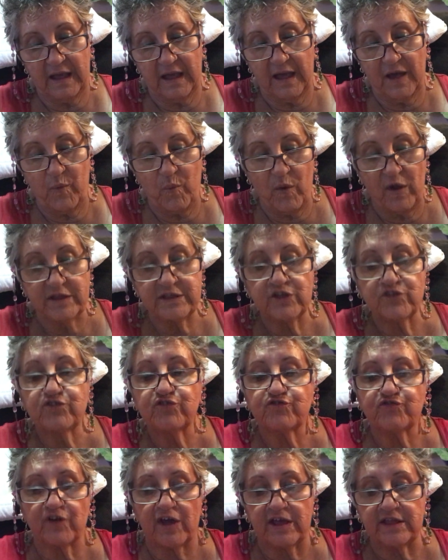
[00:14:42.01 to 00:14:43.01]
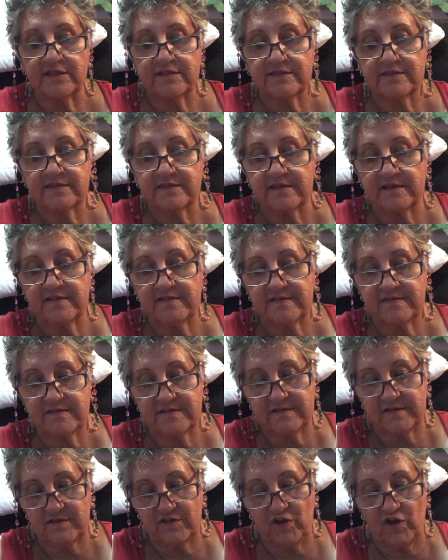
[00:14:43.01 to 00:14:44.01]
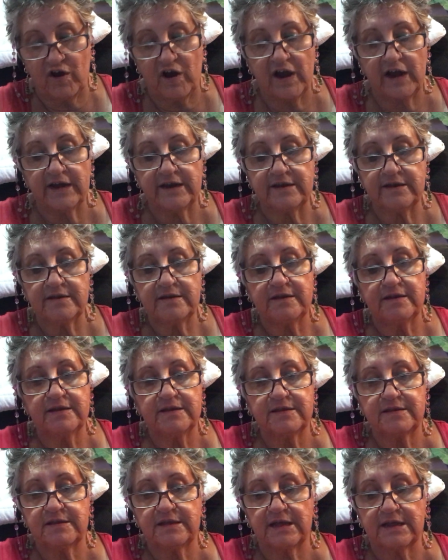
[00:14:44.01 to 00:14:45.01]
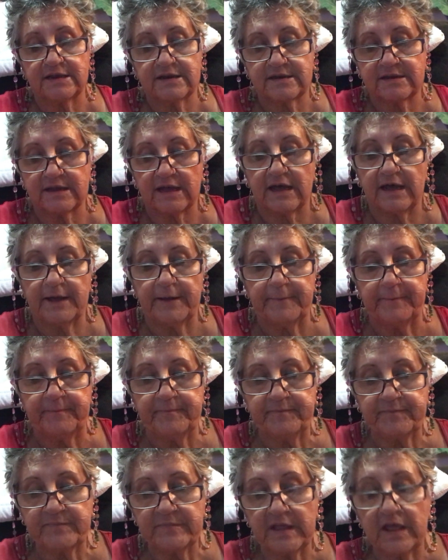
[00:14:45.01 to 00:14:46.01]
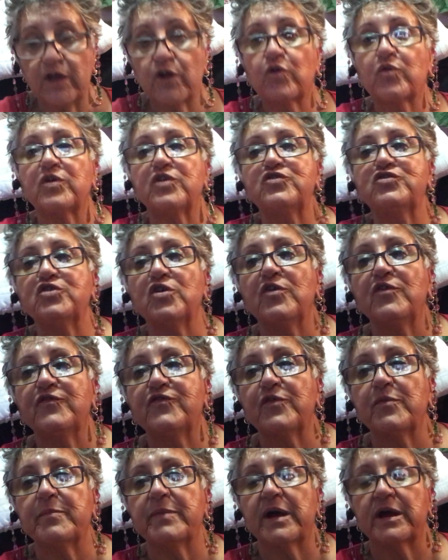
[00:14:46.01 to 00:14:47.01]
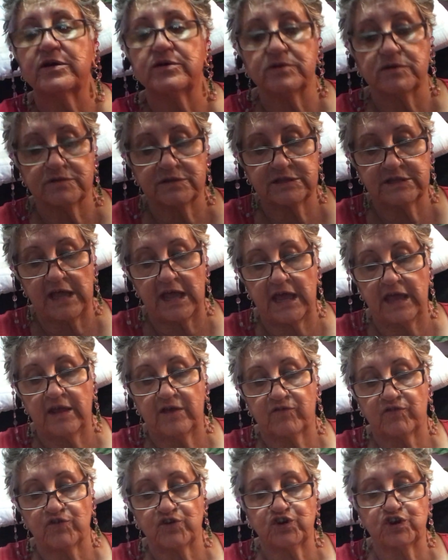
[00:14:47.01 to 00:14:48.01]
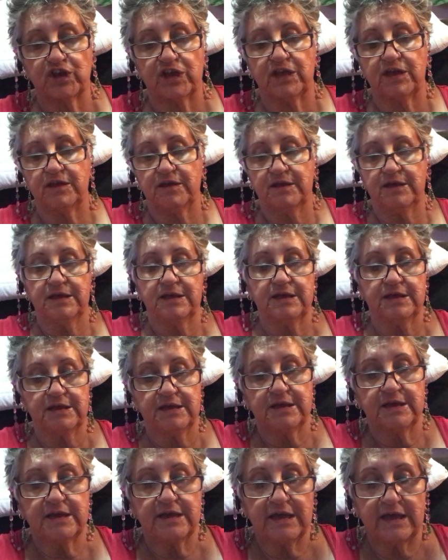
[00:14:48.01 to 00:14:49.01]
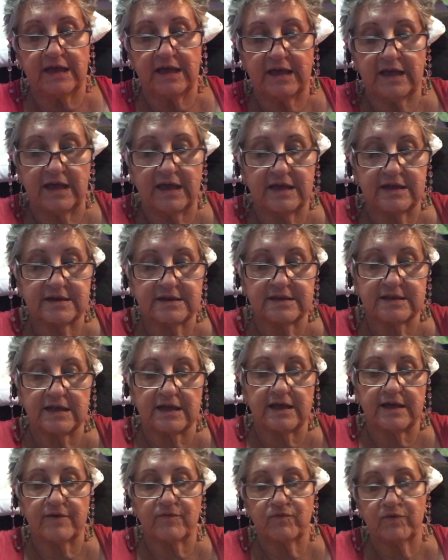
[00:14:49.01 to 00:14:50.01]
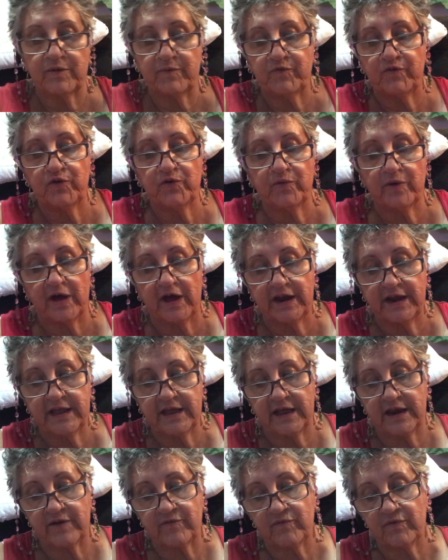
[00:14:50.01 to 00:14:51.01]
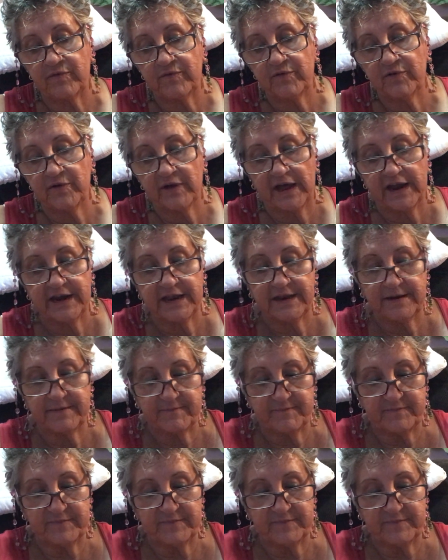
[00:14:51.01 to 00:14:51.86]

I wanted to try this yarn that Crystal from Bagel Day Crochet had a review on it.